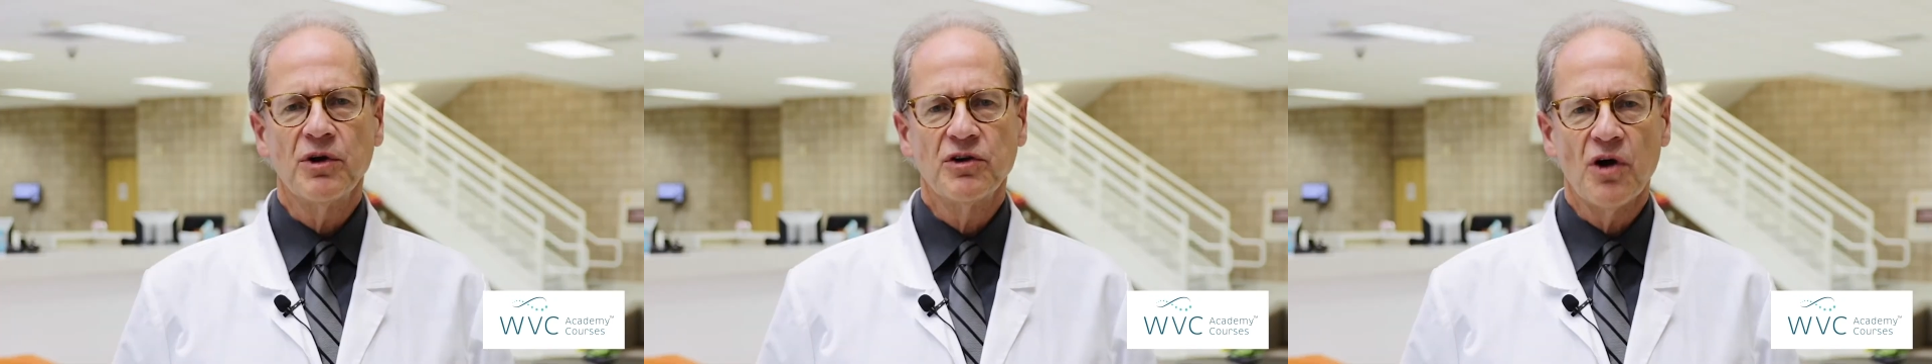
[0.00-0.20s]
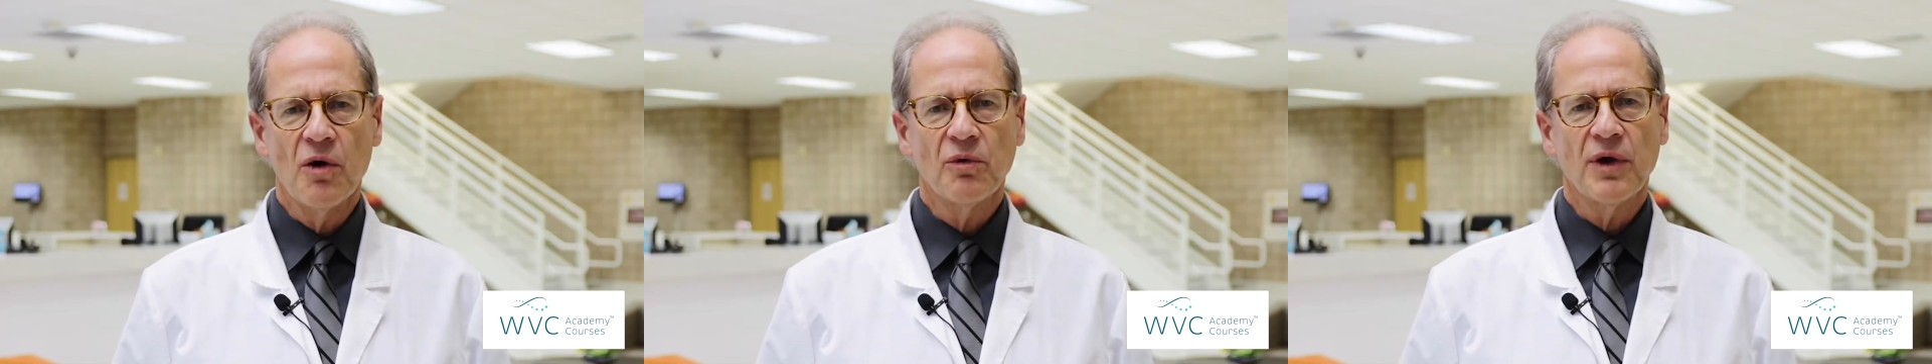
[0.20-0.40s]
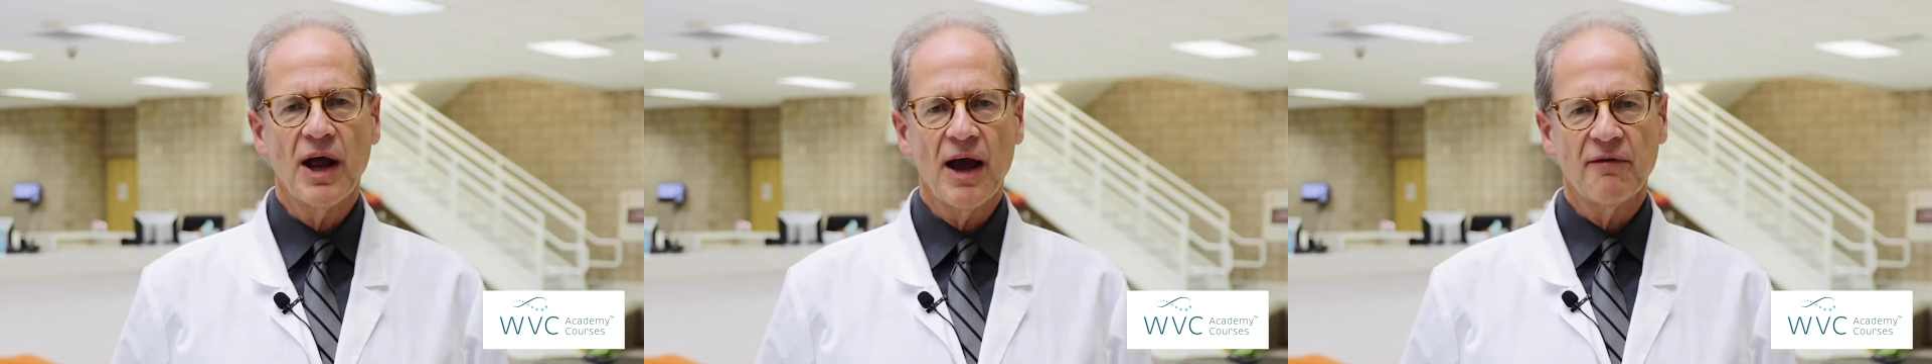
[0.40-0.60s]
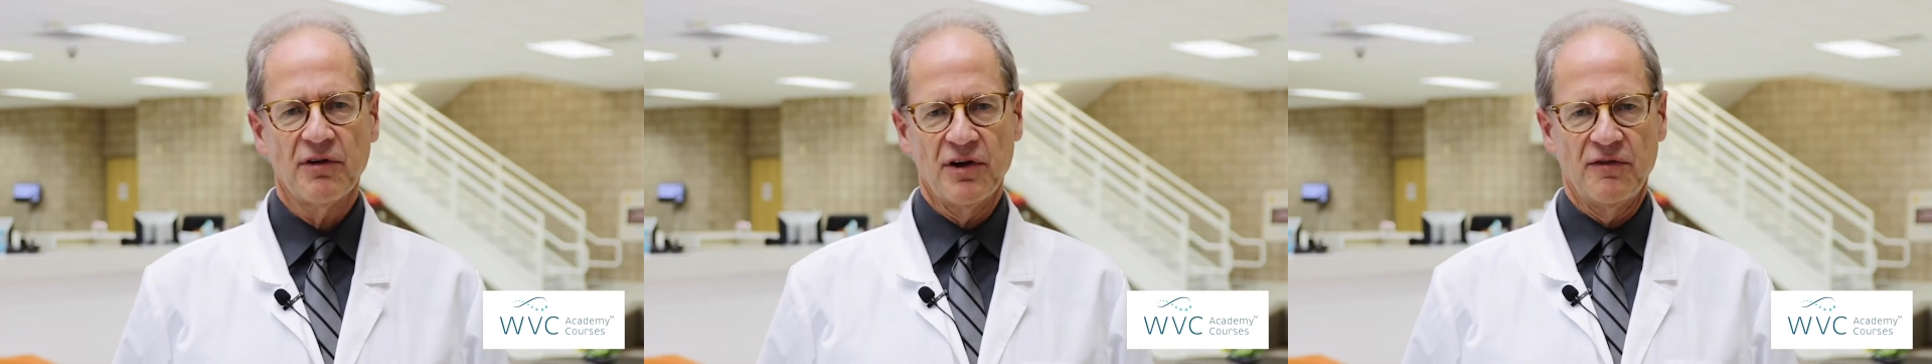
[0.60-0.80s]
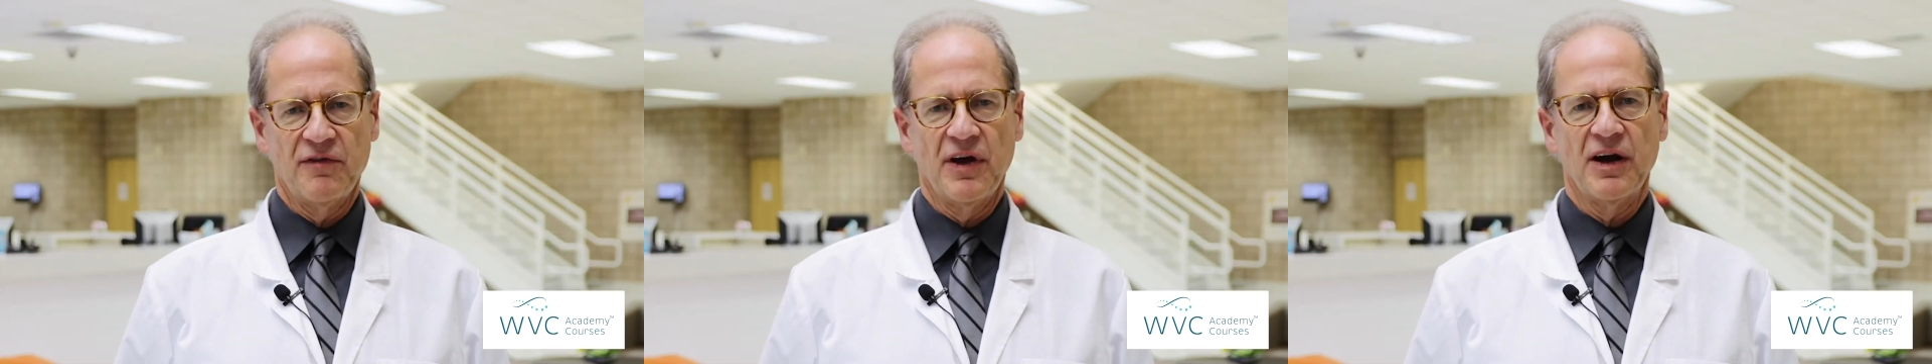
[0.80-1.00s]
we don't have have a
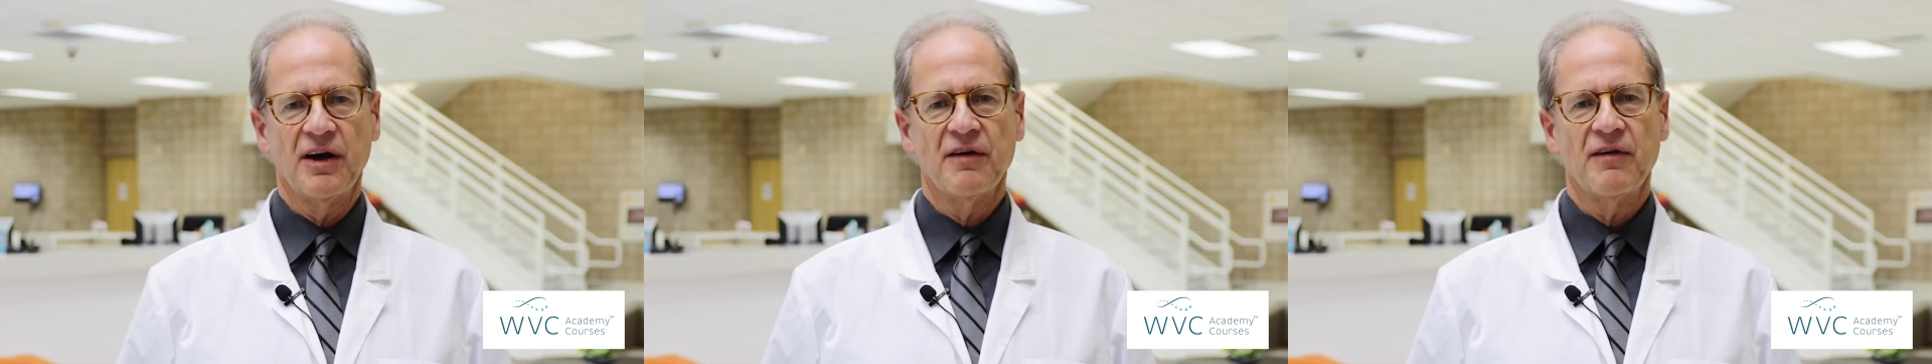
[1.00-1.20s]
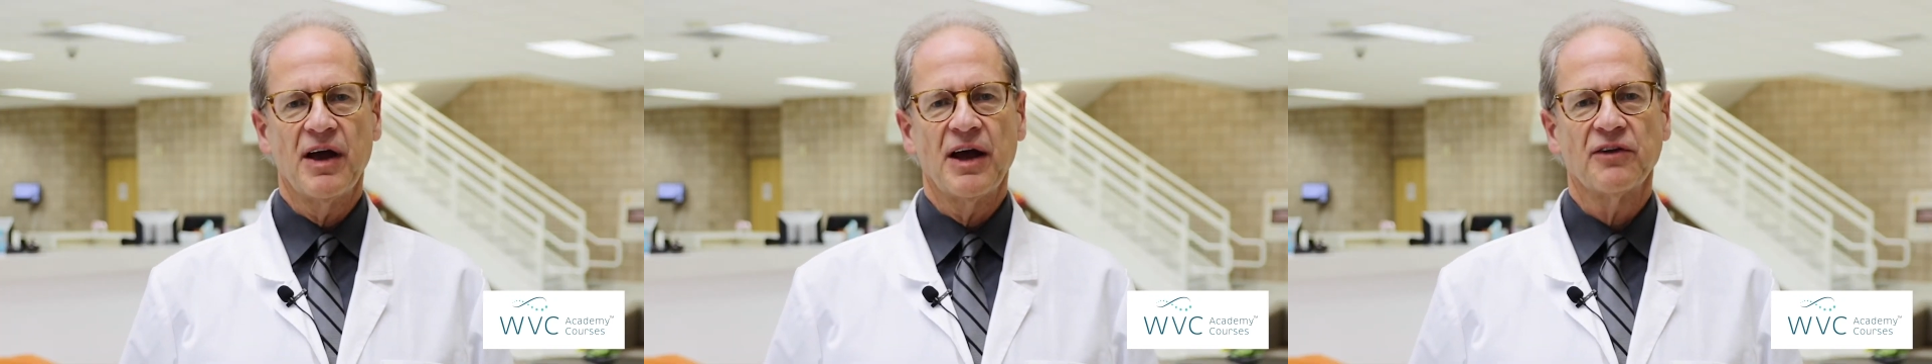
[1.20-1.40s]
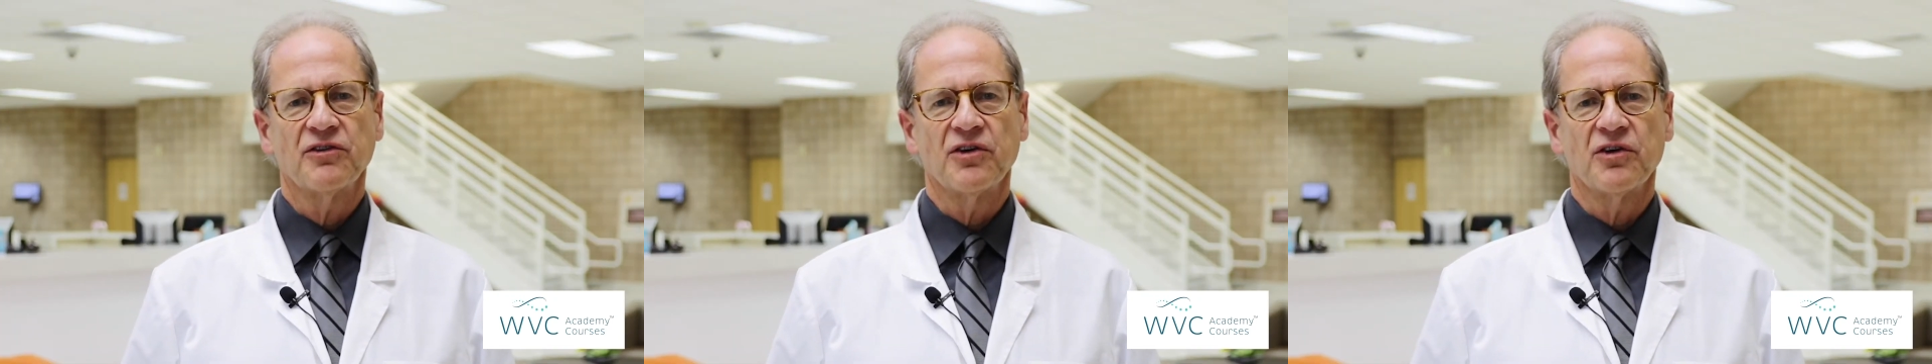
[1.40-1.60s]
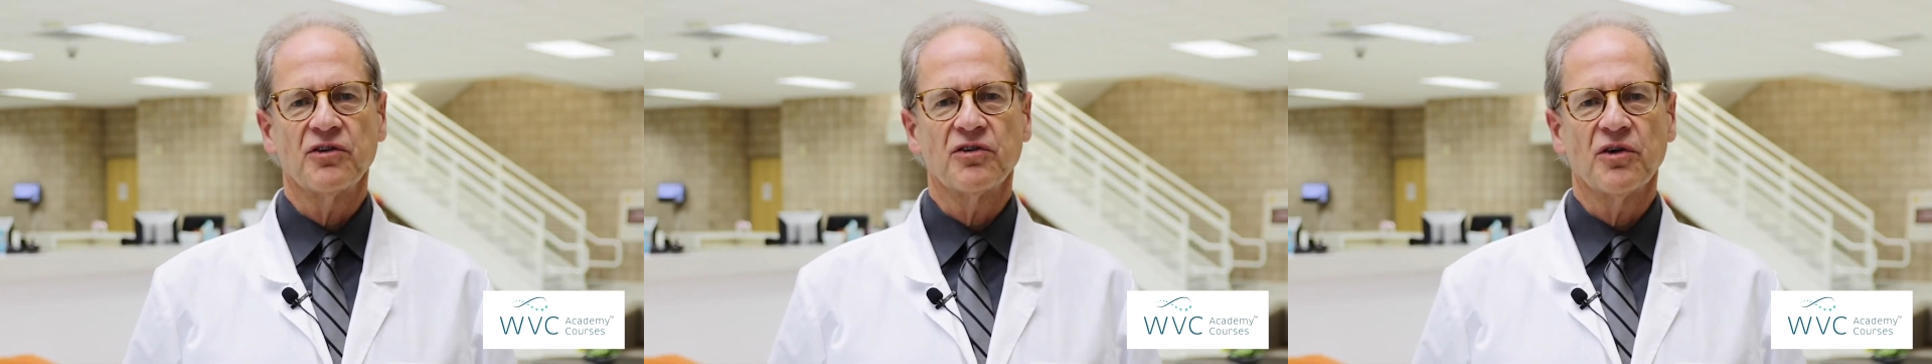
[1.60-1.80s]
definitive answer,